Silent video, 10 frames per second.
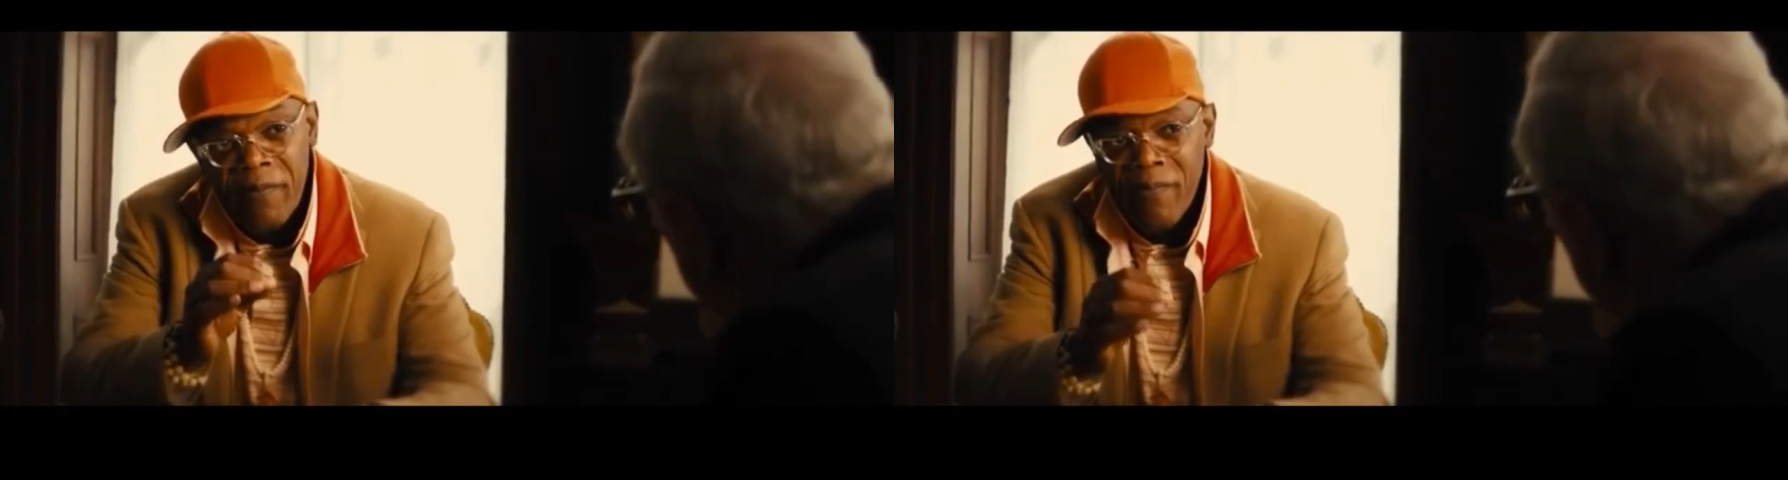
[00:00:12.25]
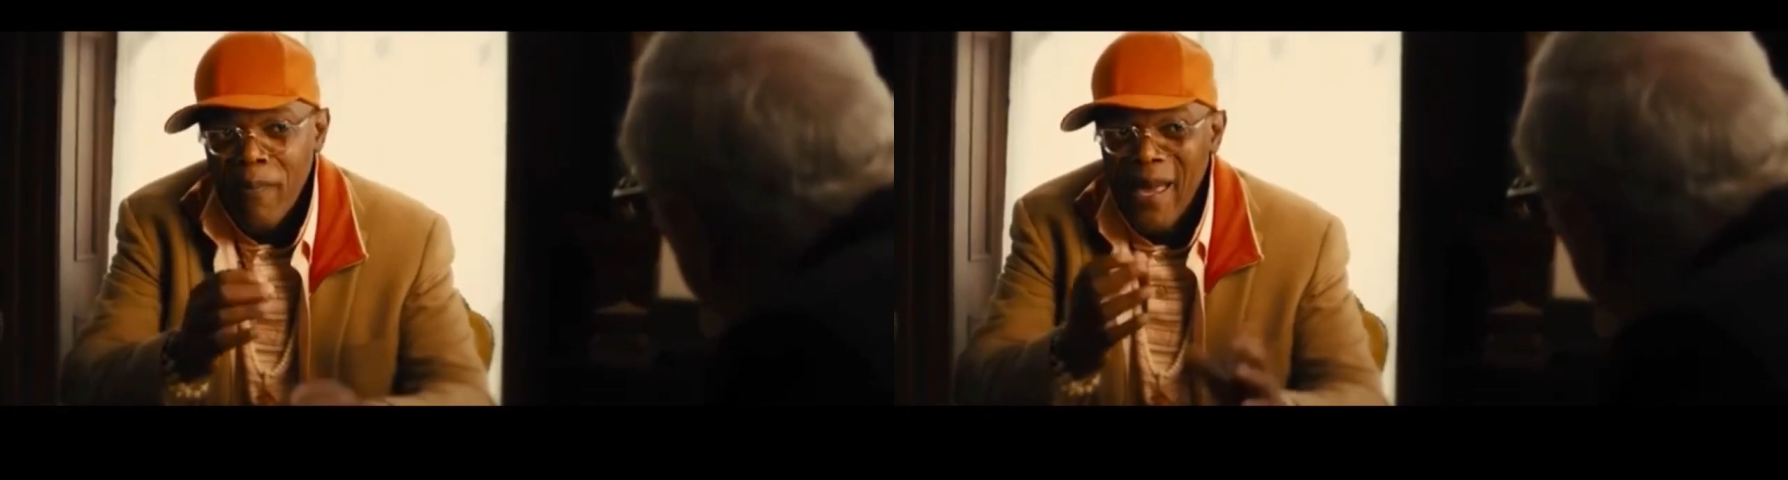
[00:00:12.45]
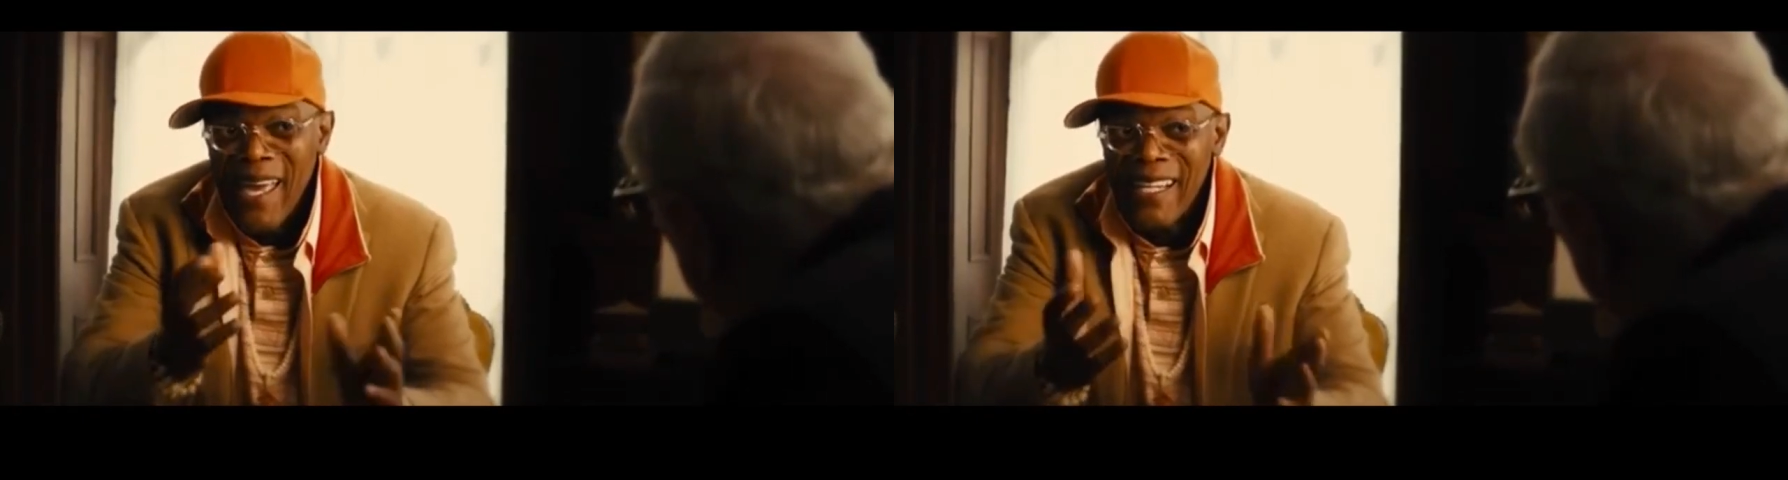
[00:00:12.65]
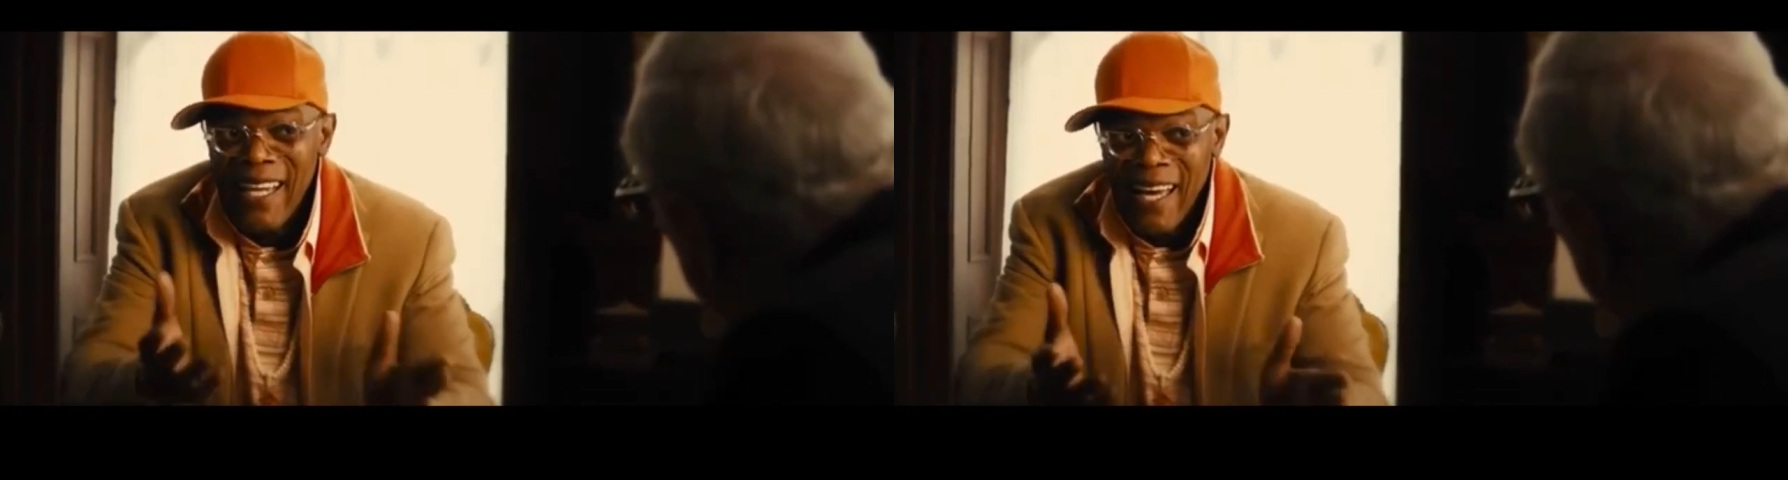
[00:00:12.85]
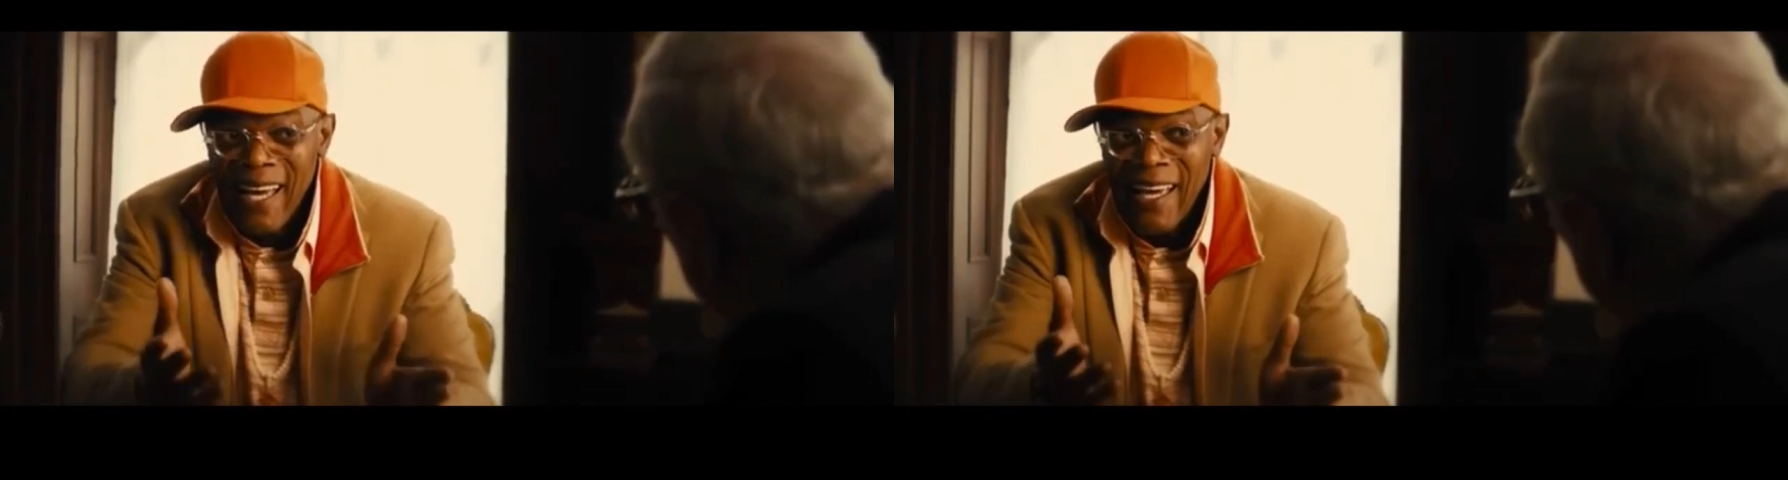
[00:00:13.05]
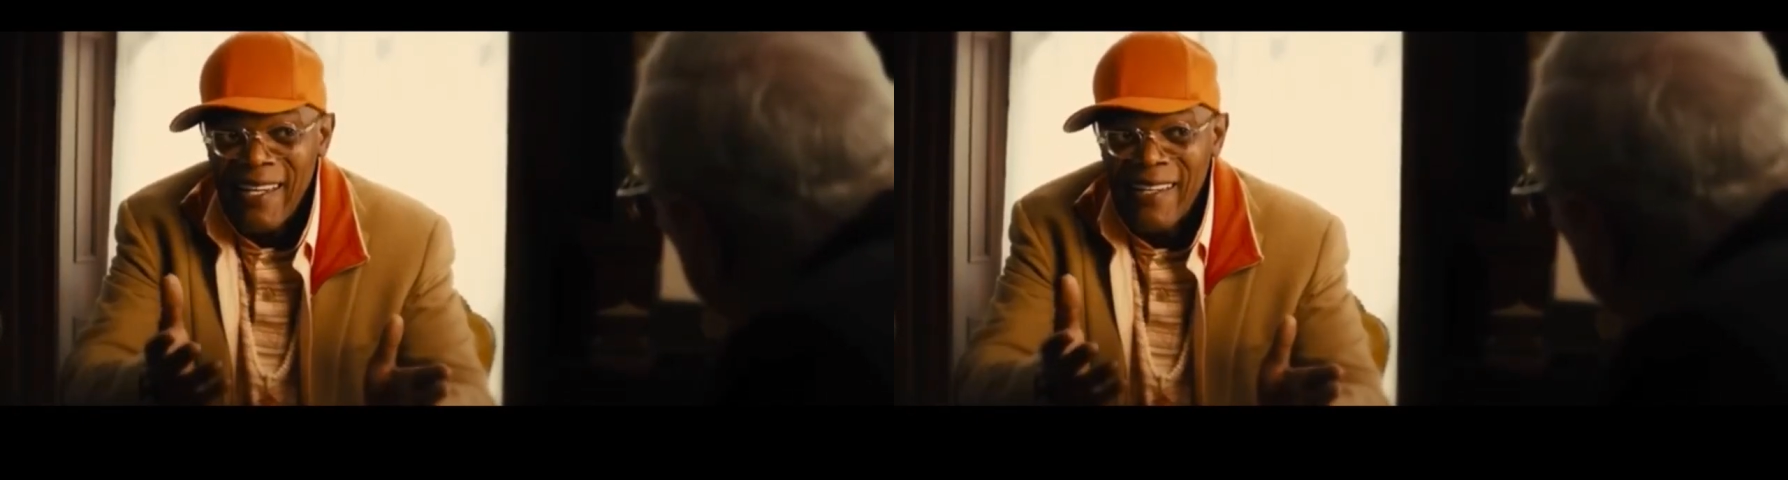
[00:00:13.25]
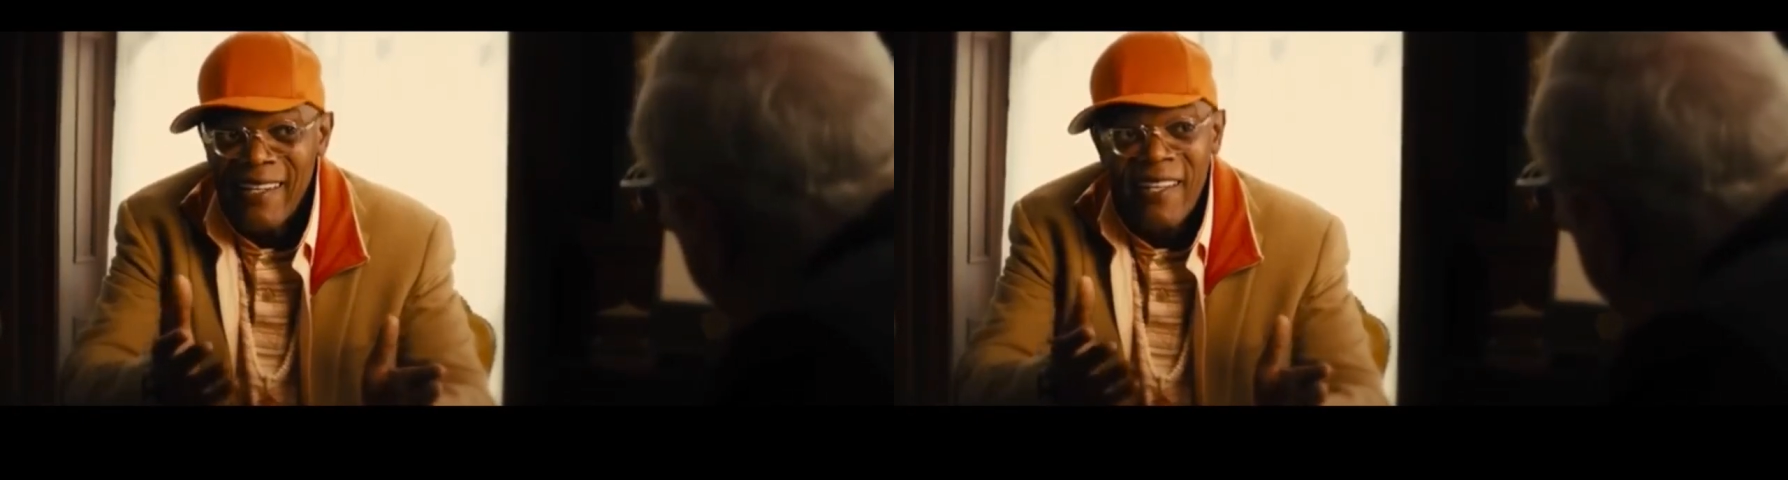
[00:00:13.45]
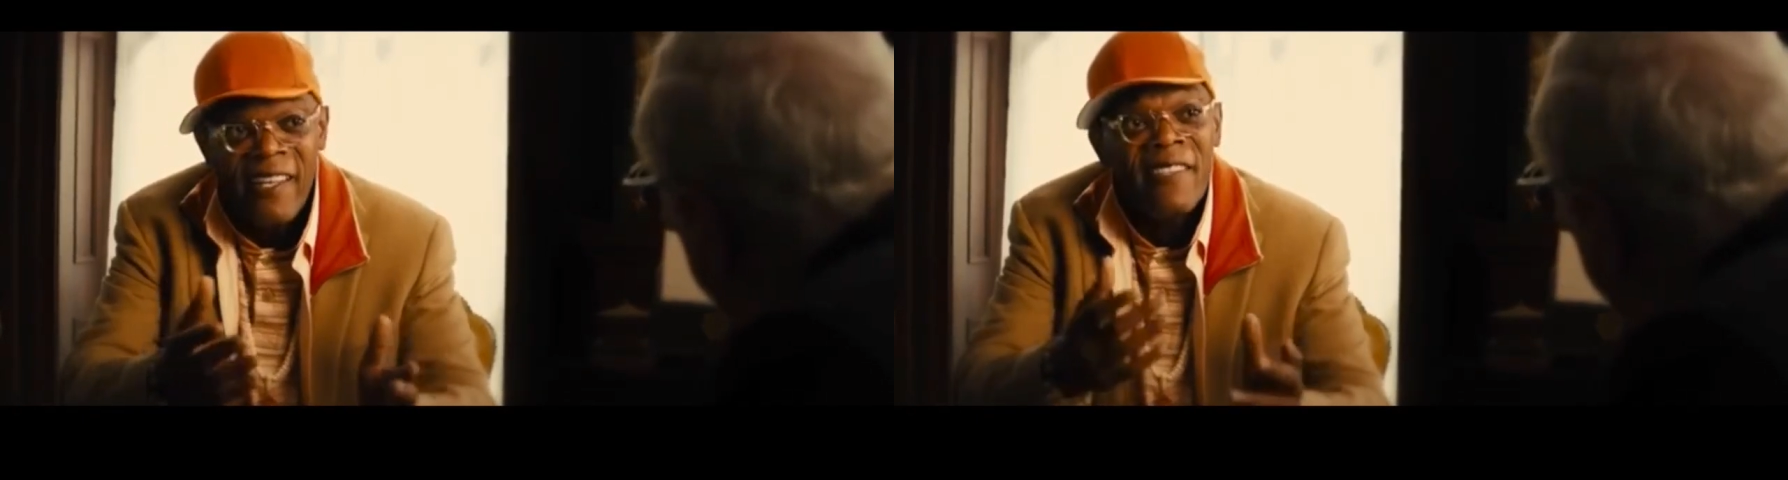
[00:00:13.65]
Mankind
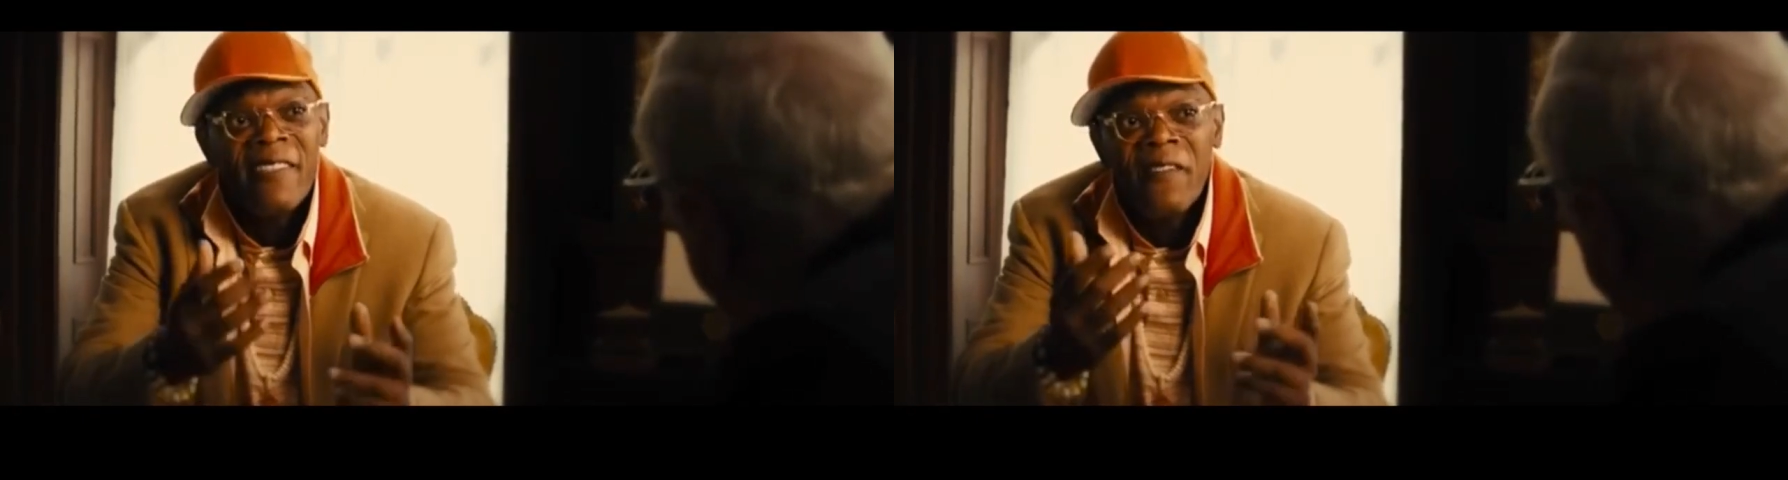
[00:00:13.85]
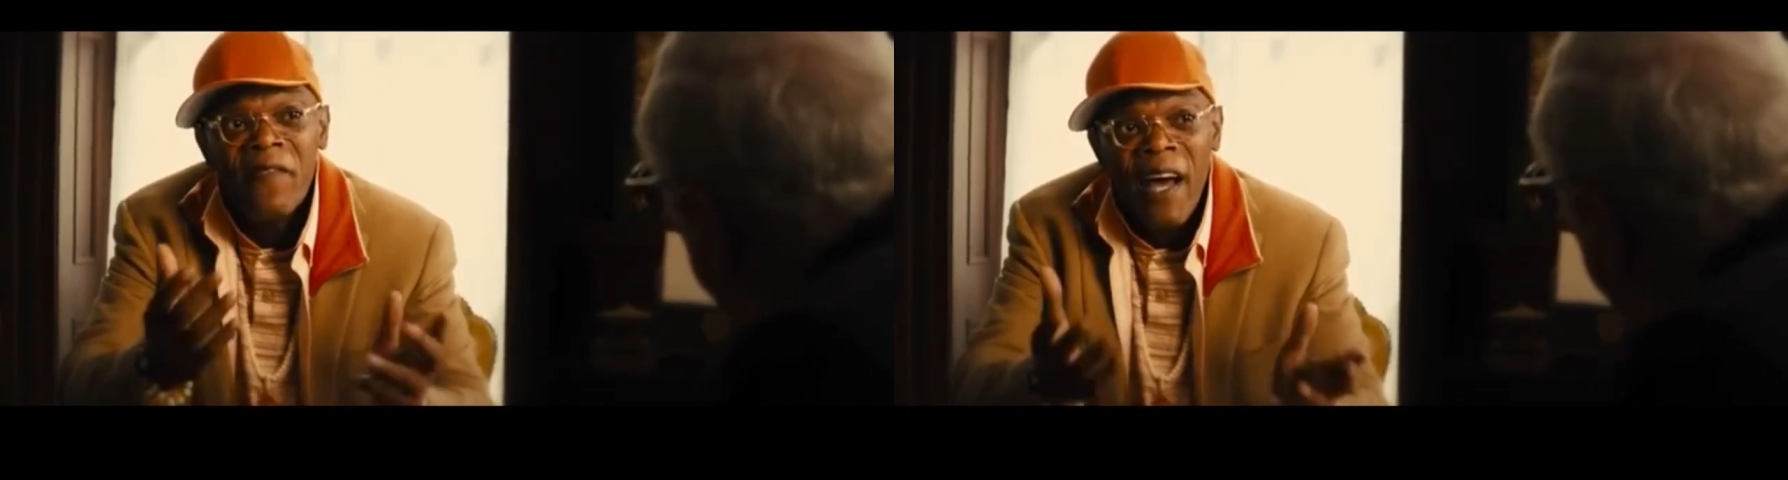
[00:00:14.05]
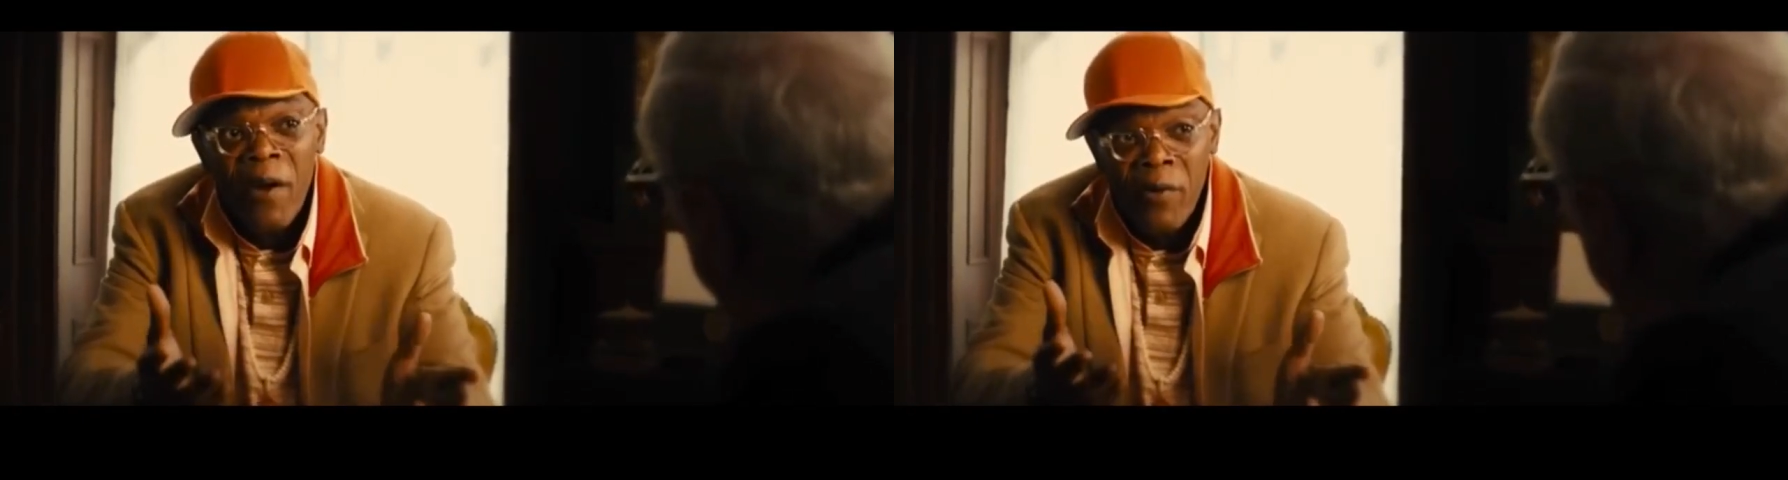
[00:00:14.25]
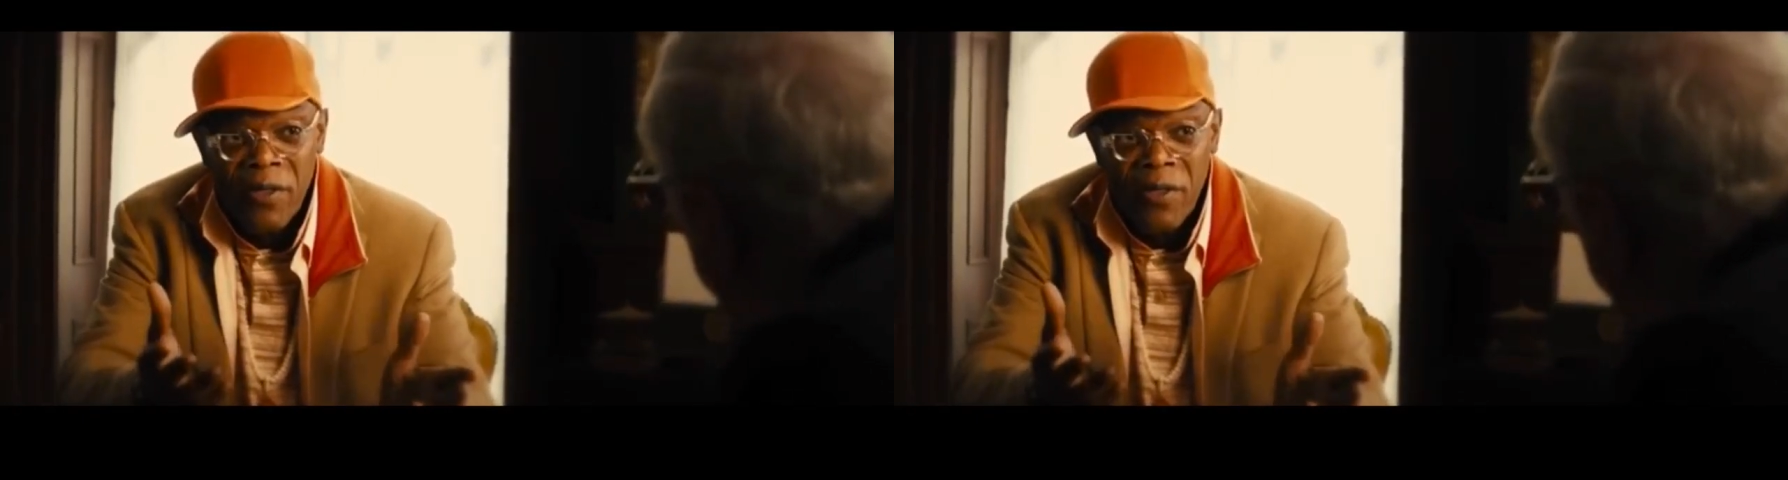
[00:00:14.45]
is the virus.